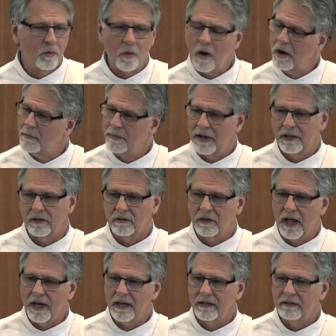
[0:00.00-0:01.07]
will walk by your
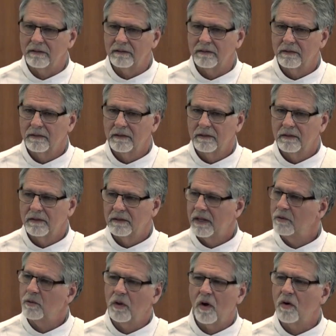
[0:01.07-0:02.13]
light,
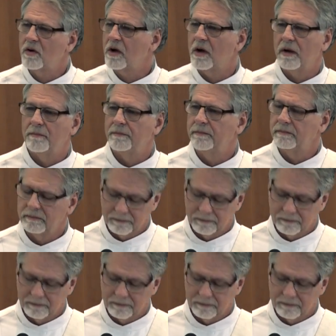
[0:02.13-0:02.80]
they will all come.